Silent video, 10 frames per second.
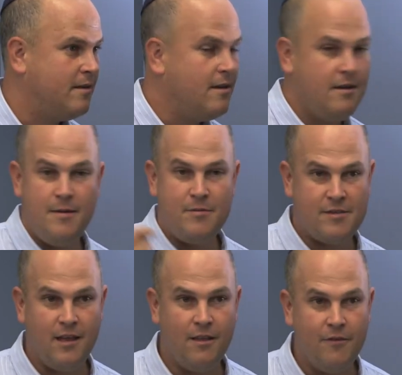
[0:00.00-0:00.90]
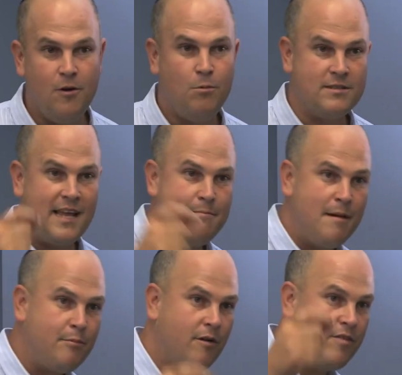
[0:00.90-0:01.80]
He himself was not a
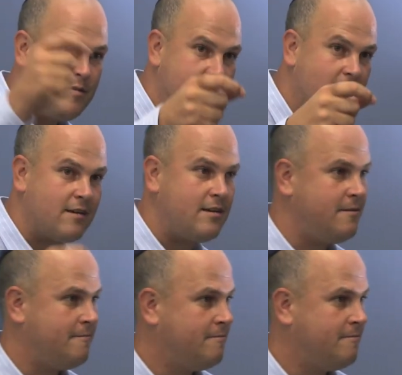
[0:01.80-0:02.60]
member of the Mizrachi,